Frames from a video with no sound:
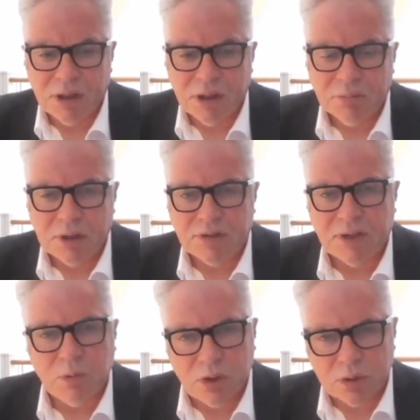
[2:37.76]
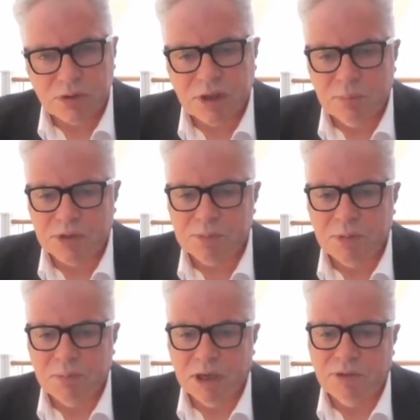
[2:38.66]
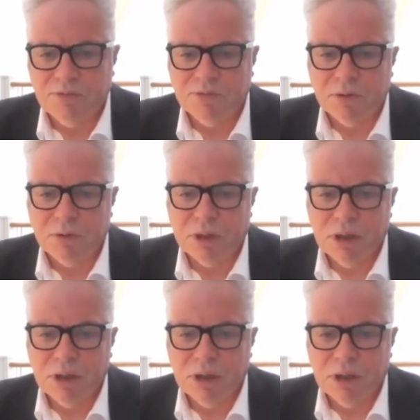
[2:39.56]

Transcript: But I think we also must be mindful